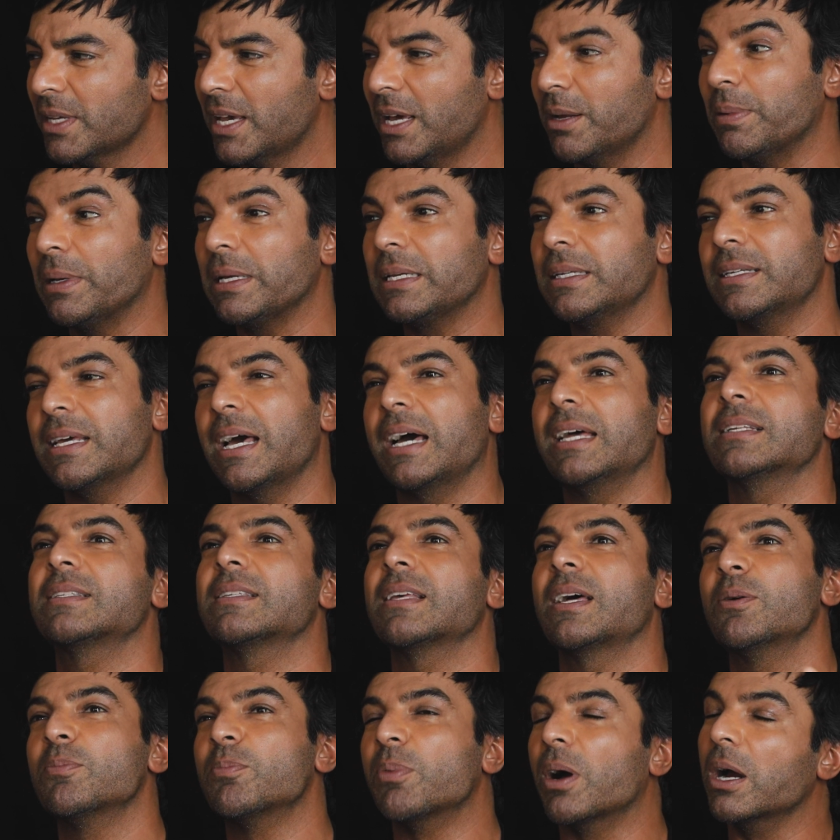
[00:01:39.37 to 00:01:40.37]
I'm like, "Dad, it's
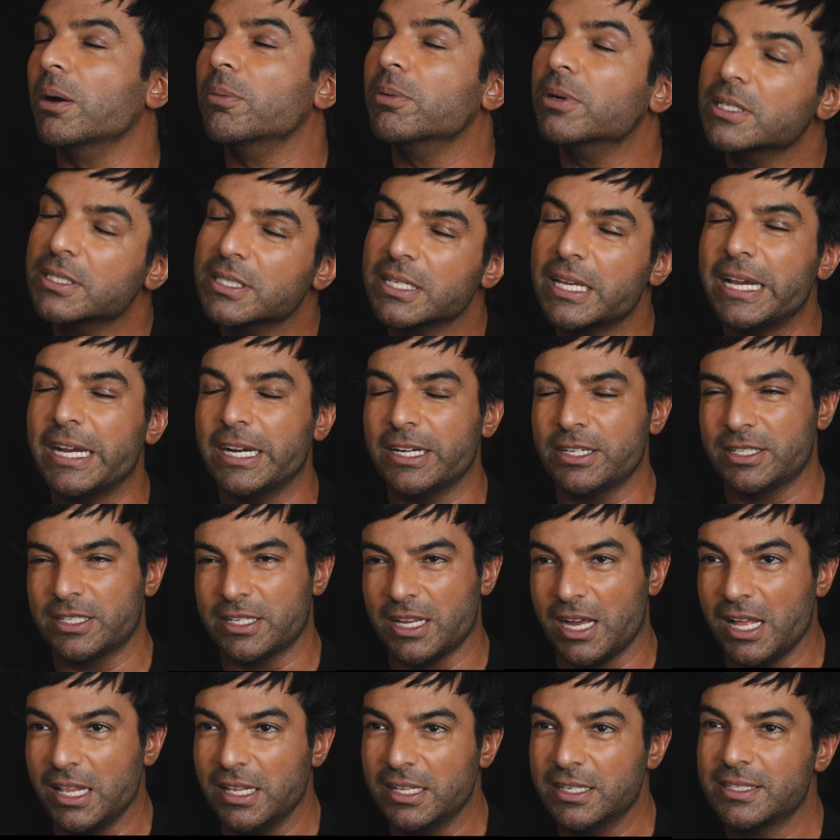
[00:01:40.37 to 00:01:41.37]
not a barber. It's a
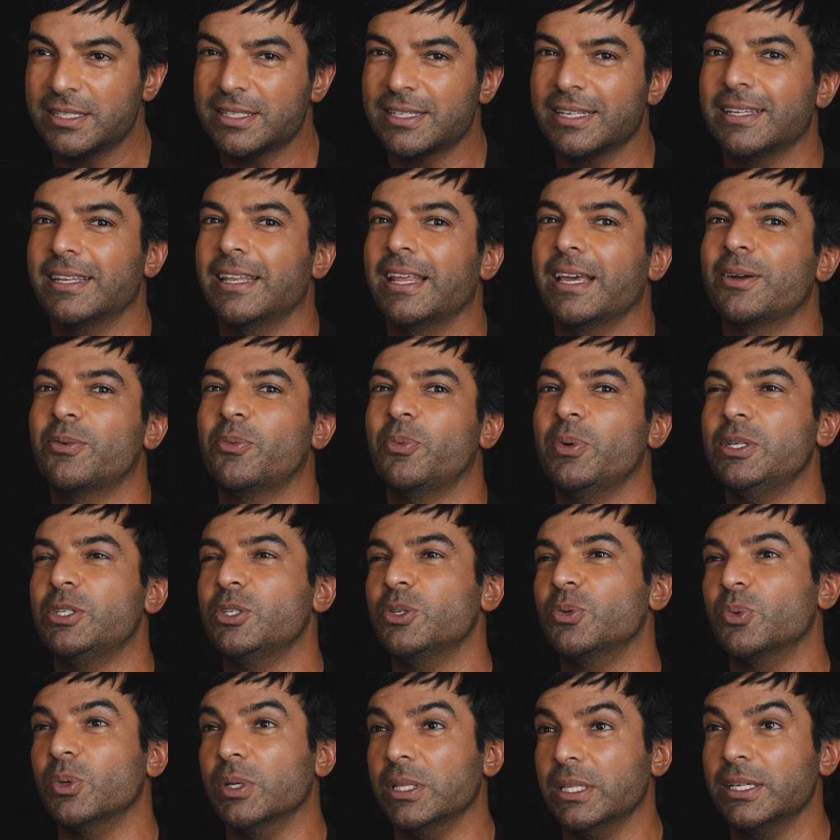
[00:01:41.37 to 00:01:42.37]
hairstylist. And like, we
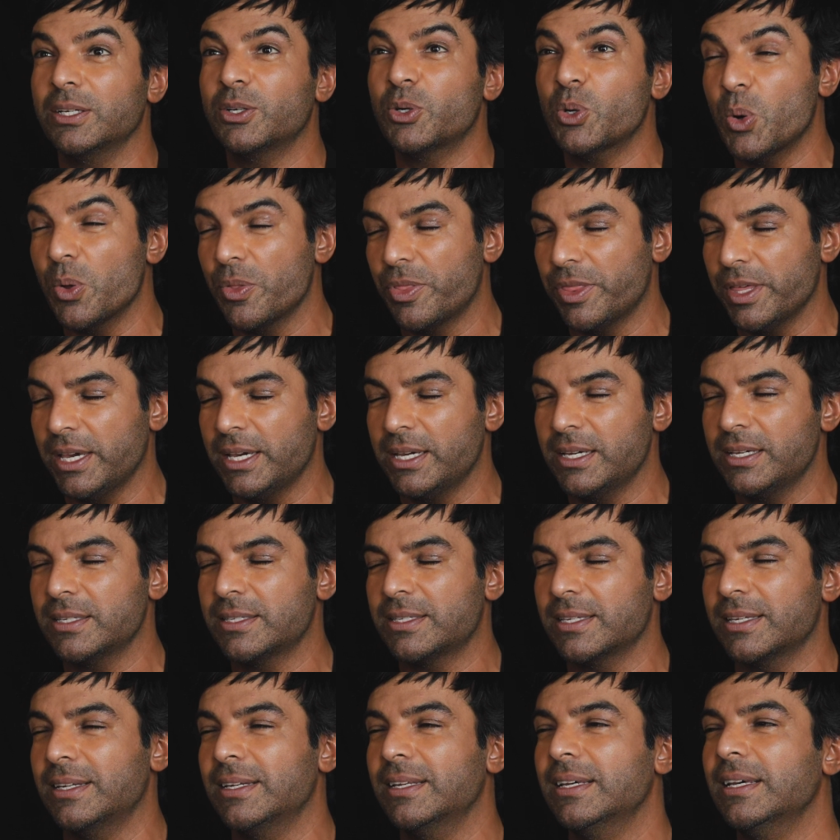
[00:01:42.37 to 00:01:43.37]
do really cool
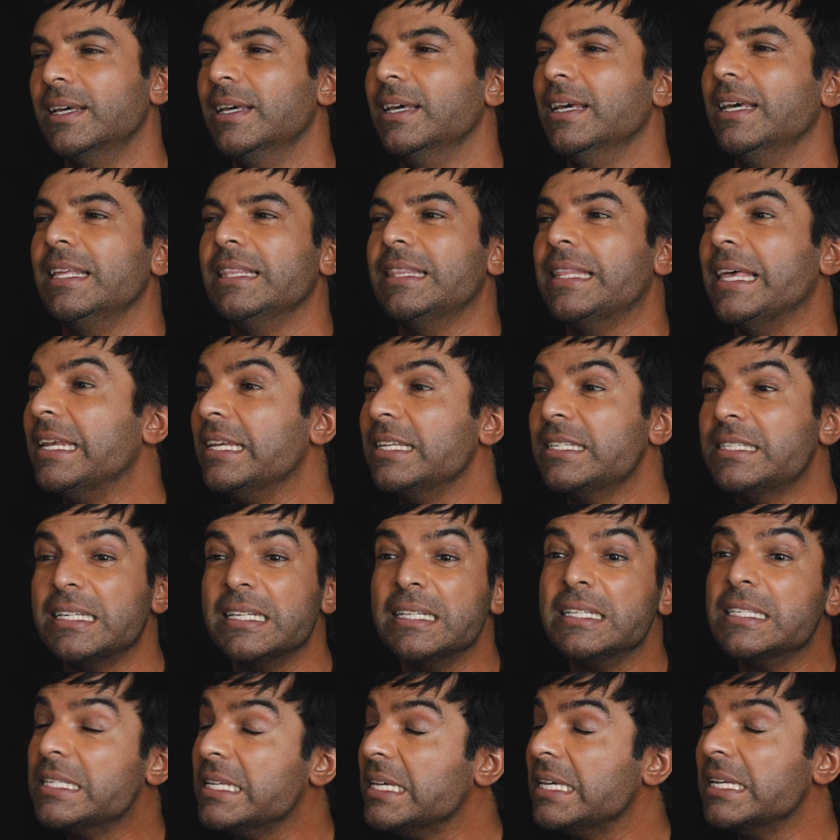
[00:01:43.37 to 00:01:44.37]
things." And they just
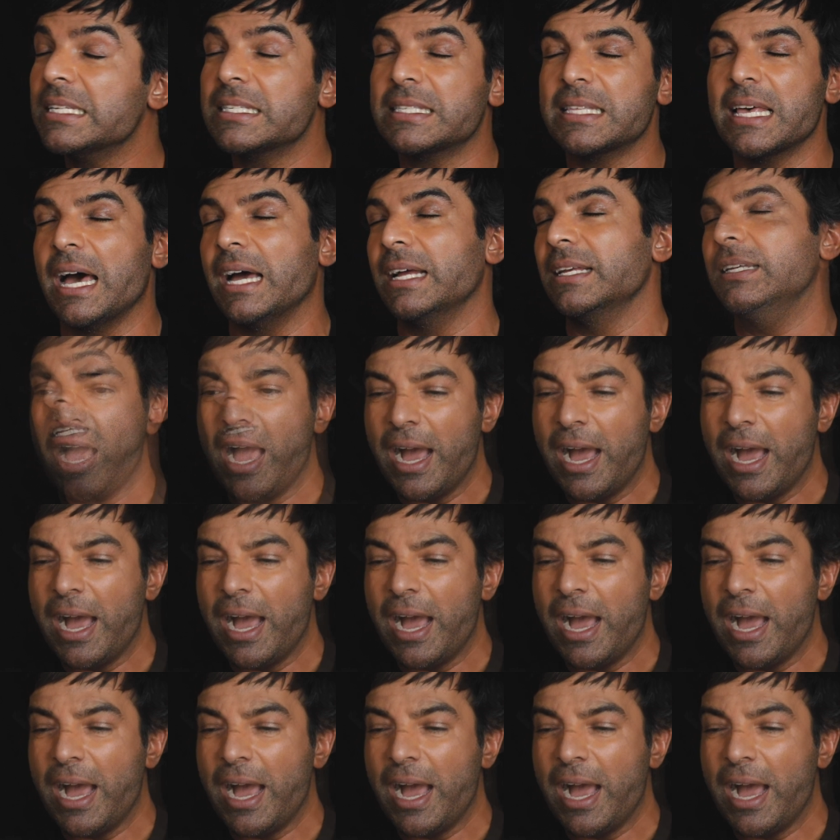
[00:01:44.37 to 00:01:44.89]
didn't see it as that.